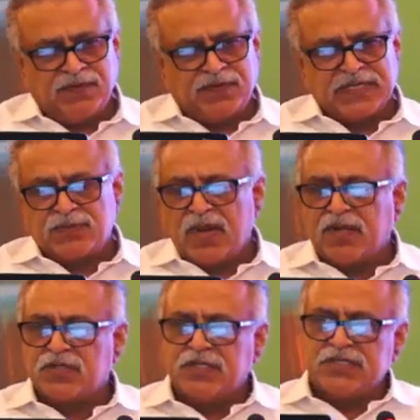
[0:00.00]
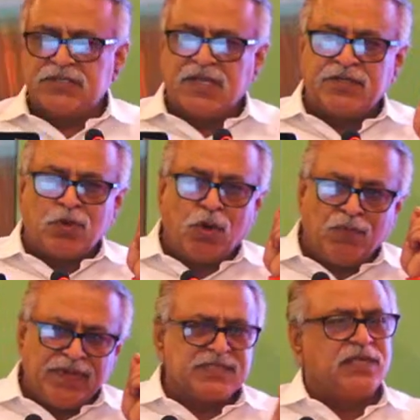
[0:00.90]
transplantation is there is
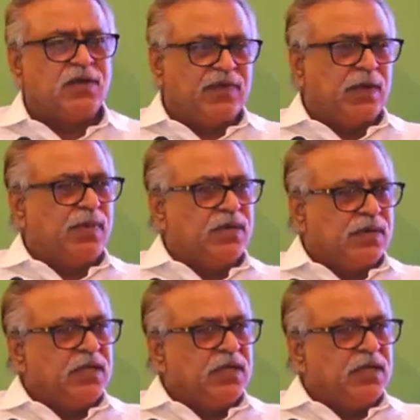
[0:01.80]
always an available